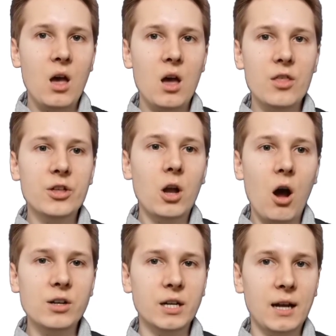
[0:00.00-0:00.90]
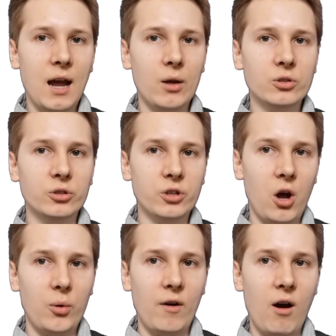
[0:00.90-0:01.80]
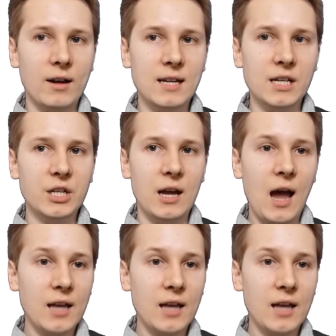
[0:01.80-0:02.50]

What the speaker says: The Guardian Council's hardware architecture